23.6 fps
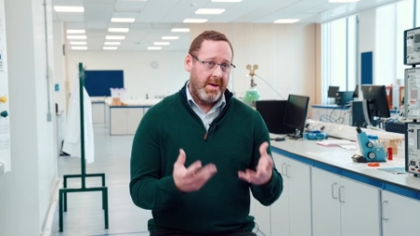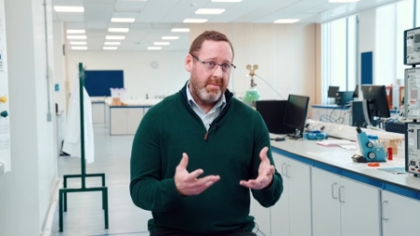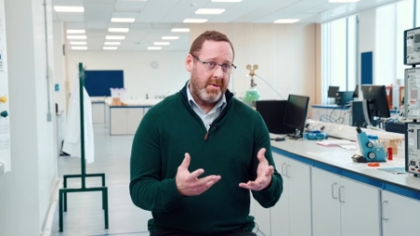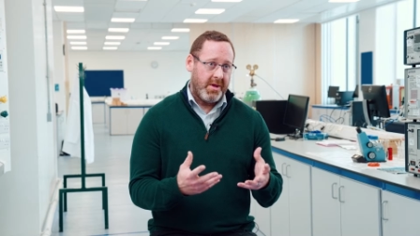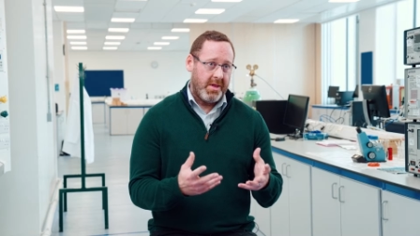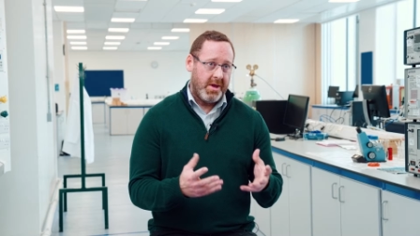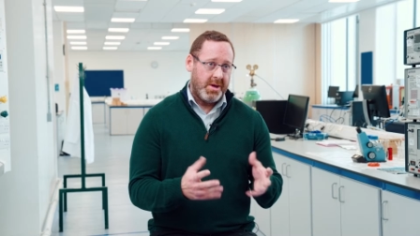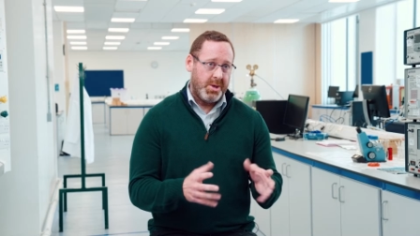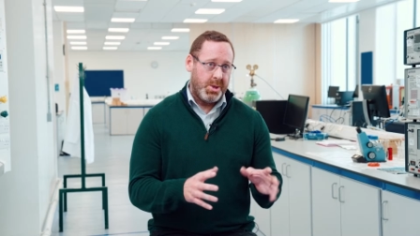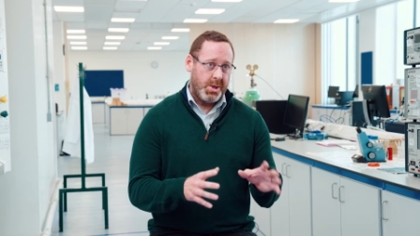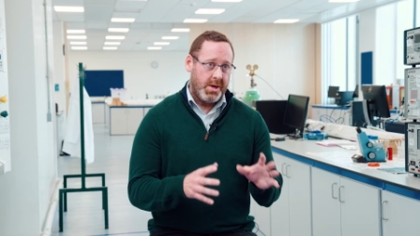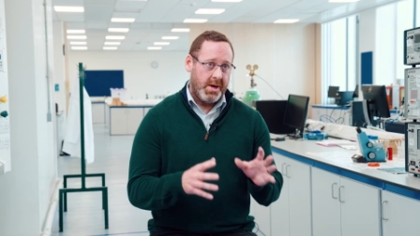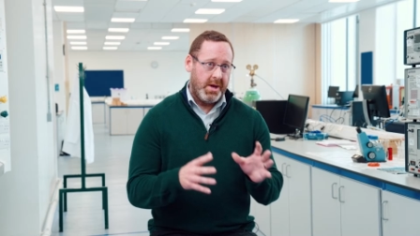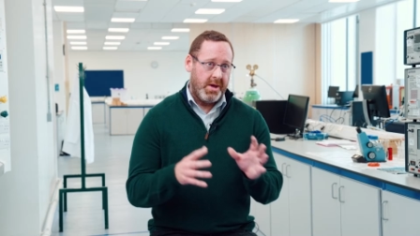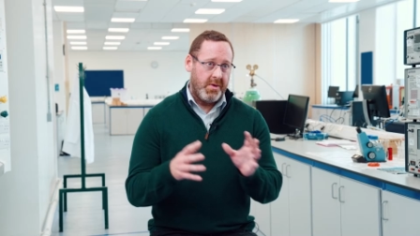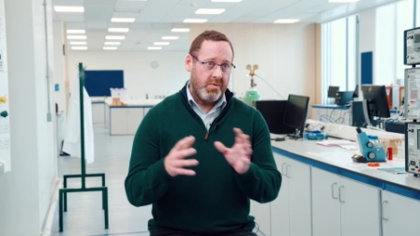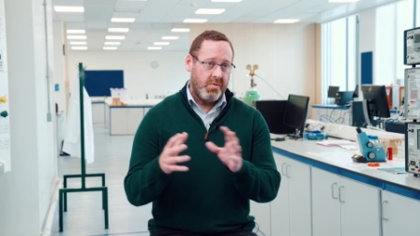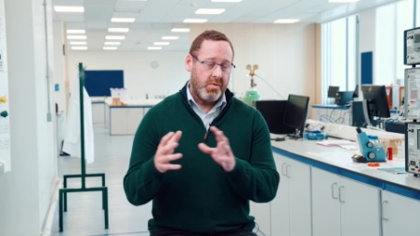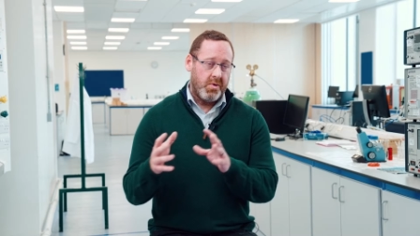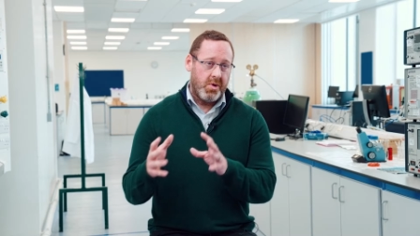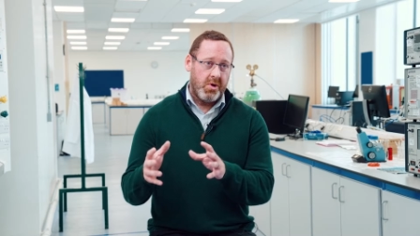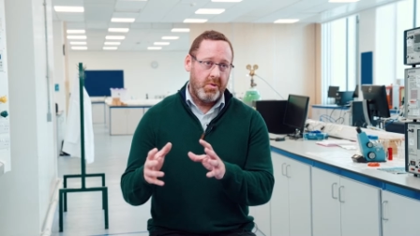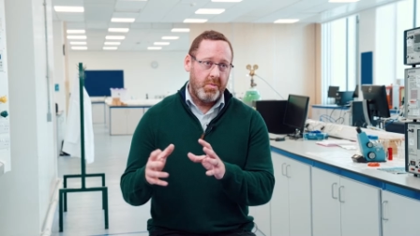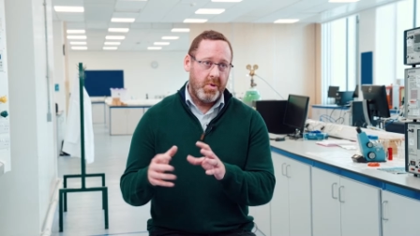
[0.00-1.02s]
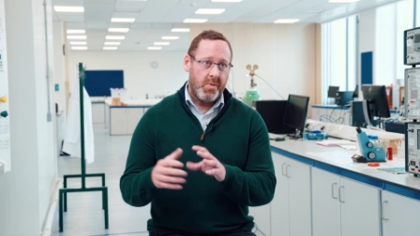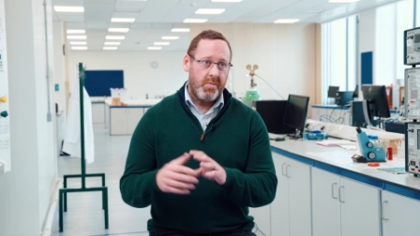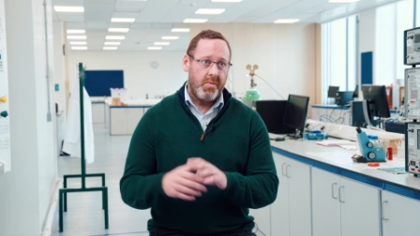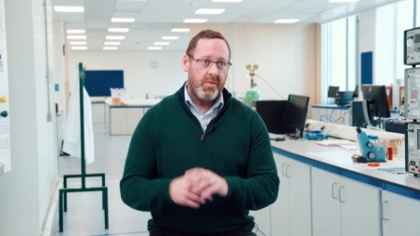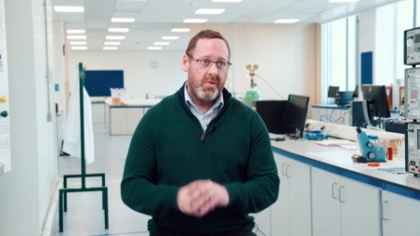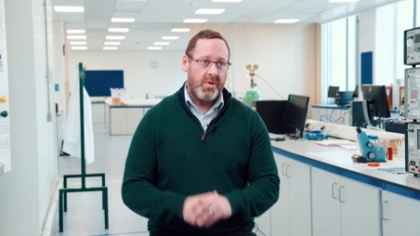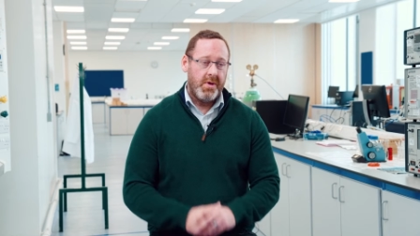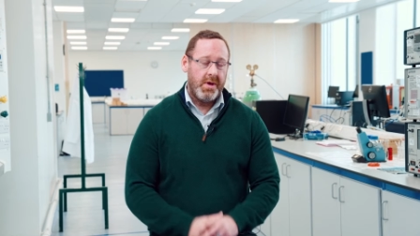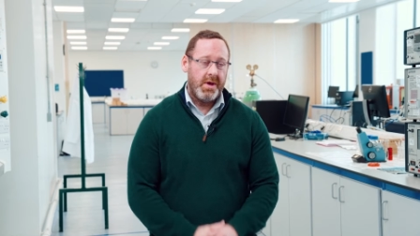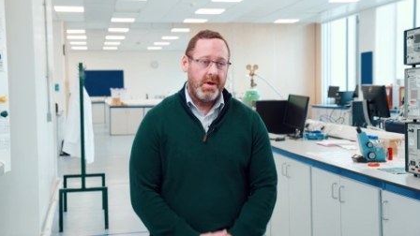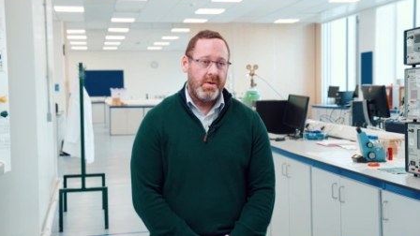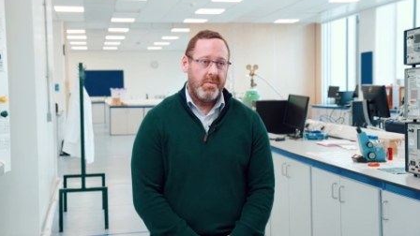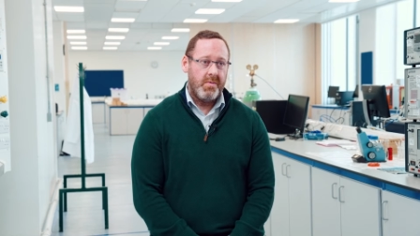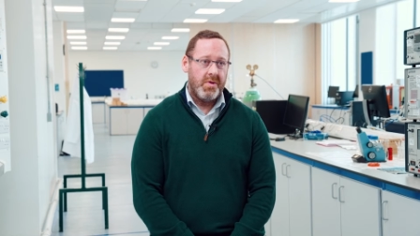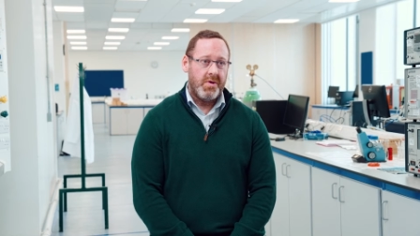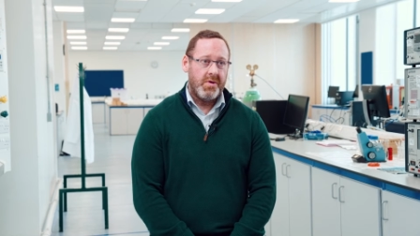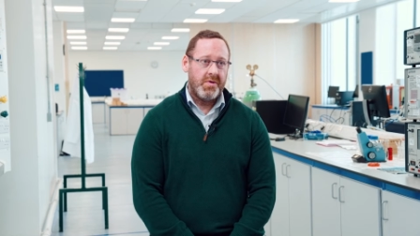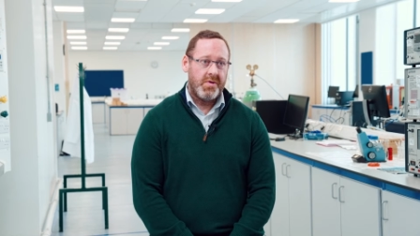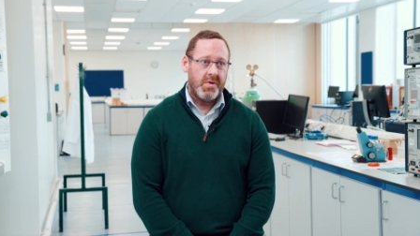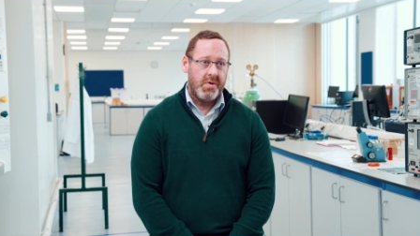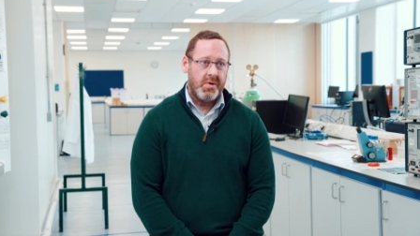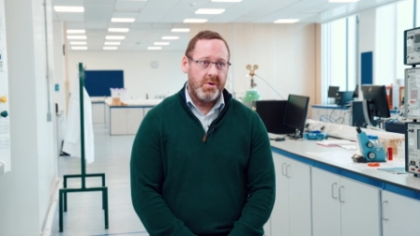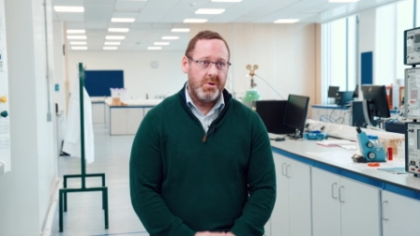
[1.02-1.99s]
chemical engineers will come up with the, with
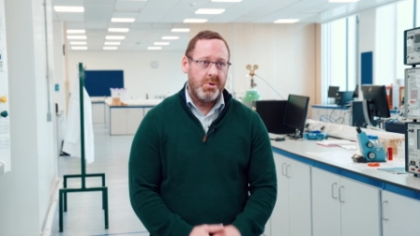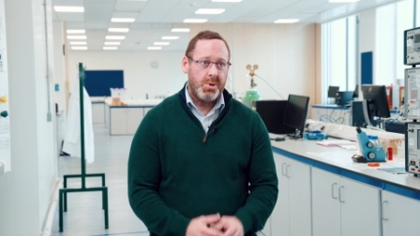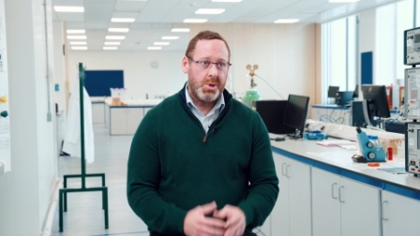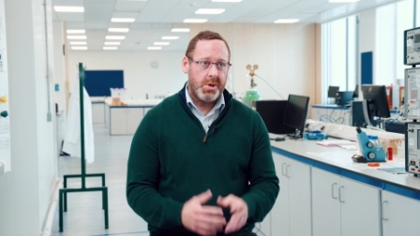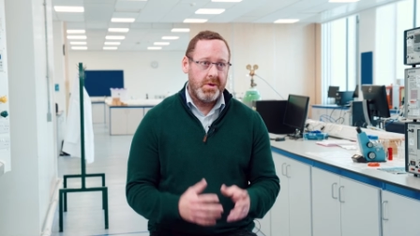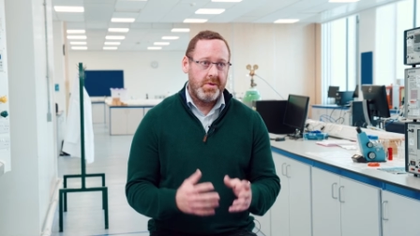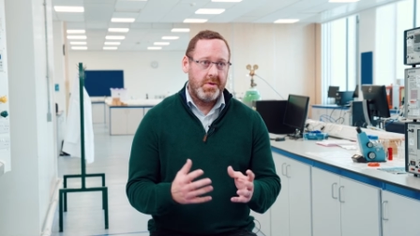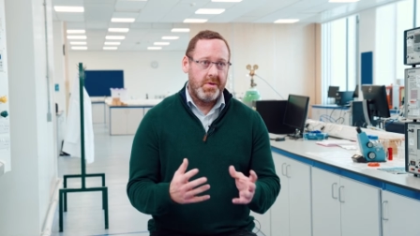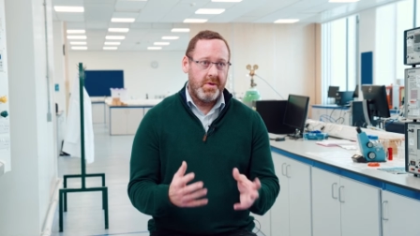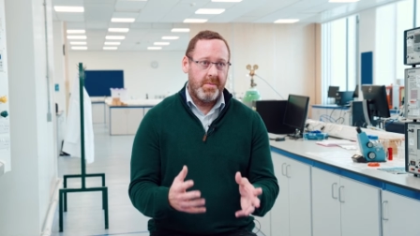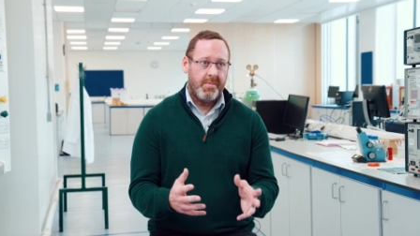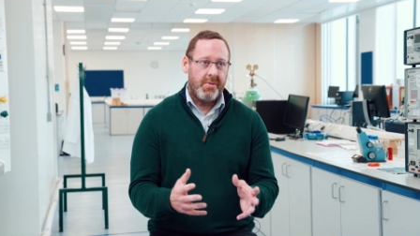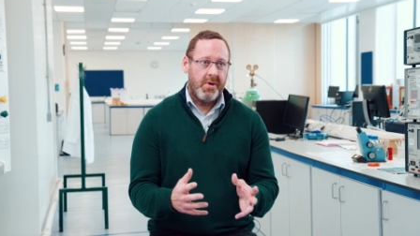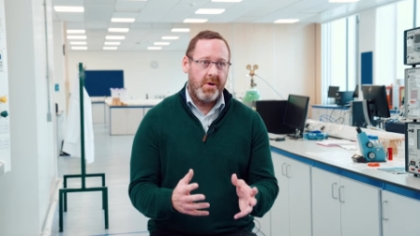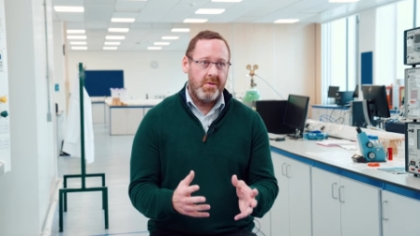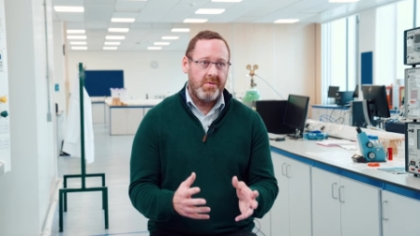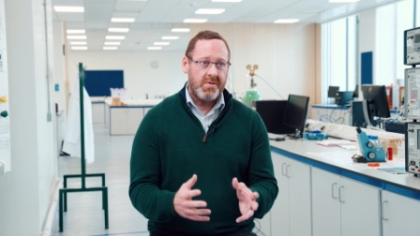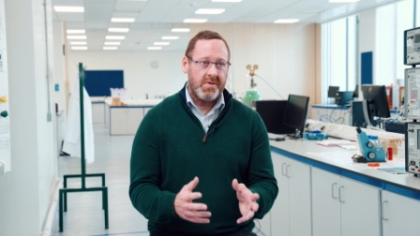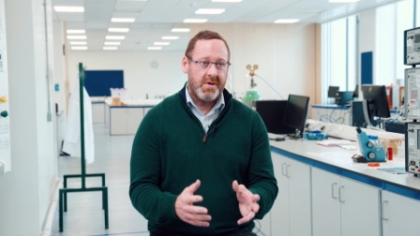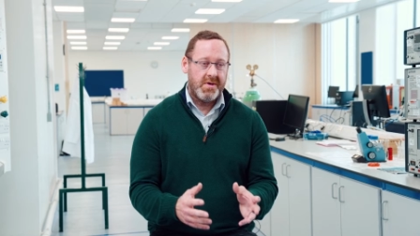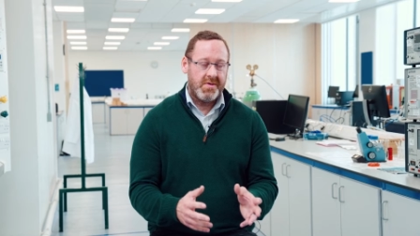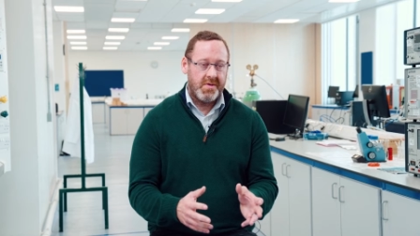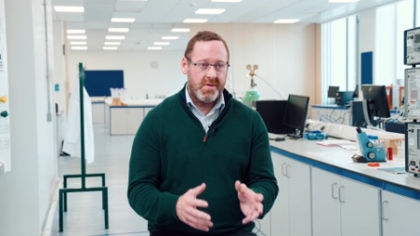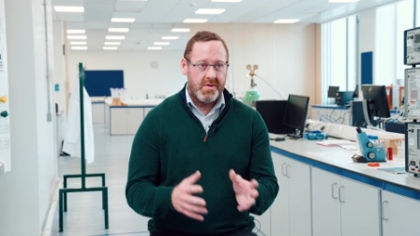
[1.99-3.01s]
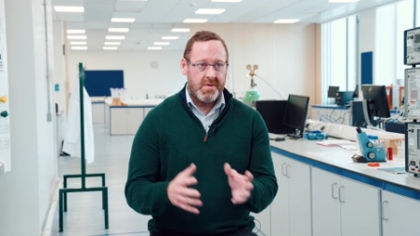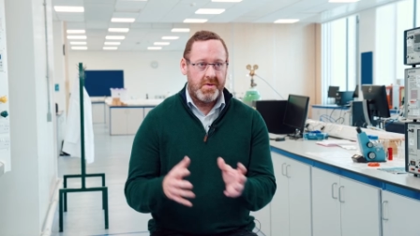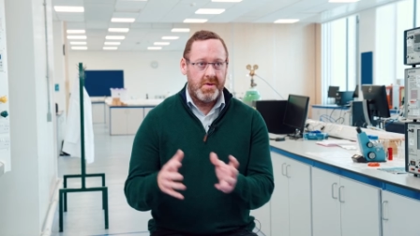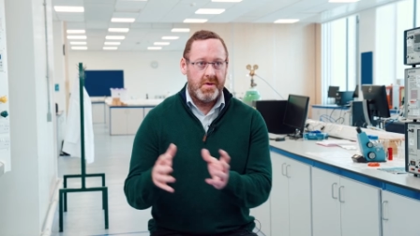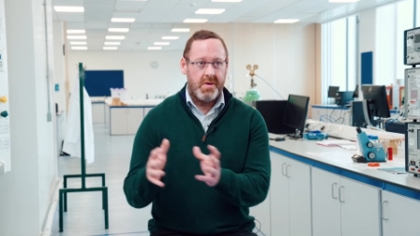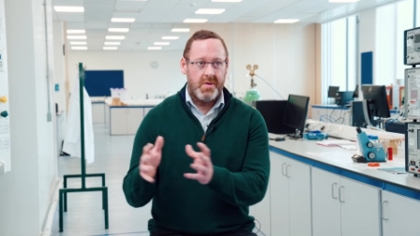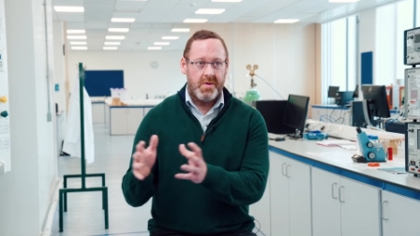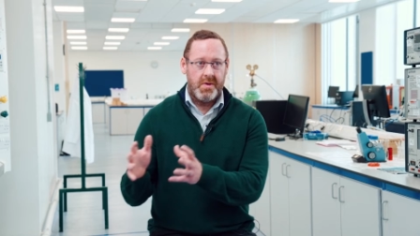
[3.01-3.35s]
the solutions and the processes